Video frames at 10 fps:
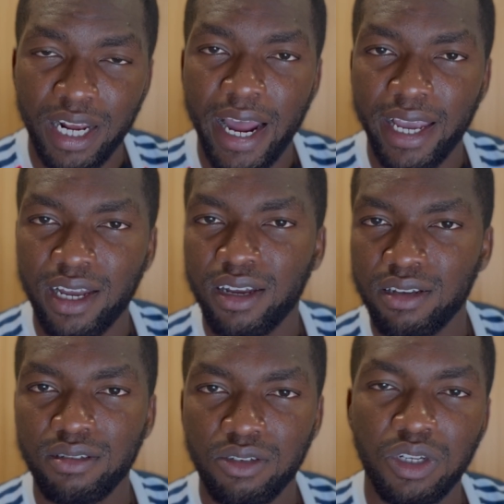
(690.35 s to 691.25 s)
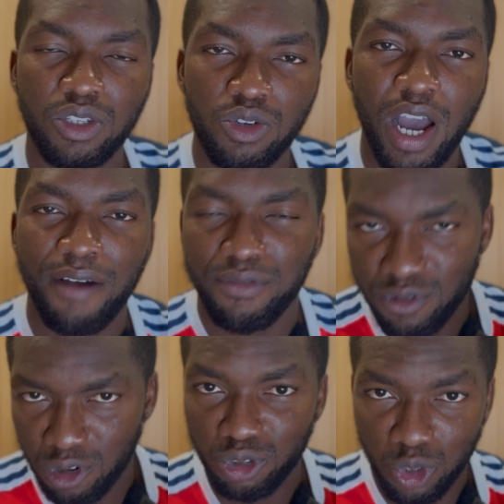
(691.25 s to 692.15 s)
Like you need to have
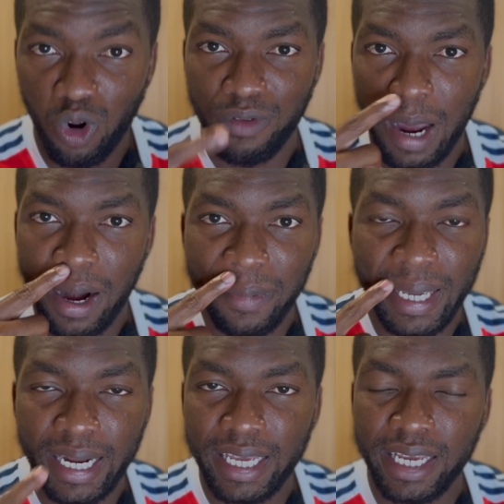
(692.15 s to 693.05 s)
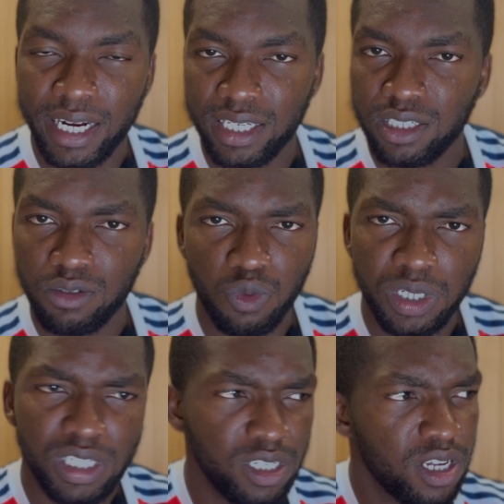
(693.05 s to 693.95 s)
control of Arabic and English,
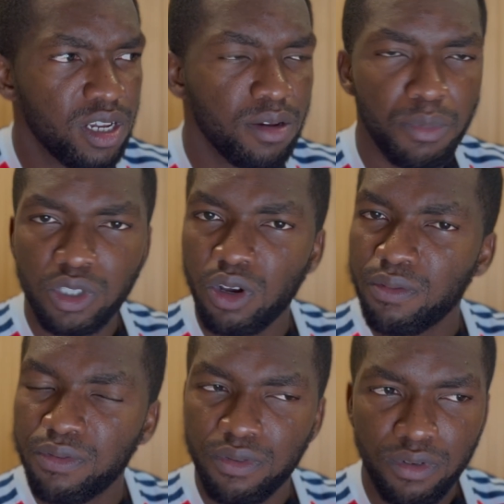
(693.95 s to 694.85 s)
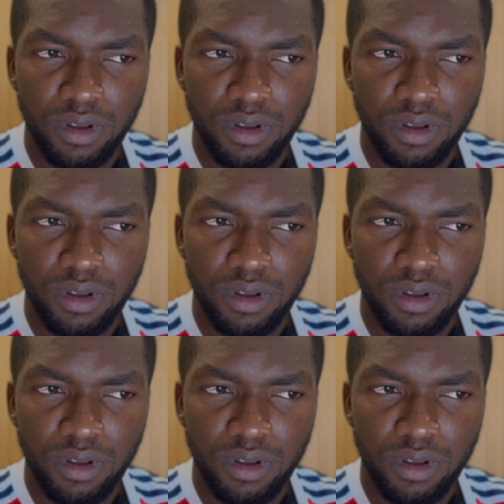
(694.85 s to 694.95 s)
which most of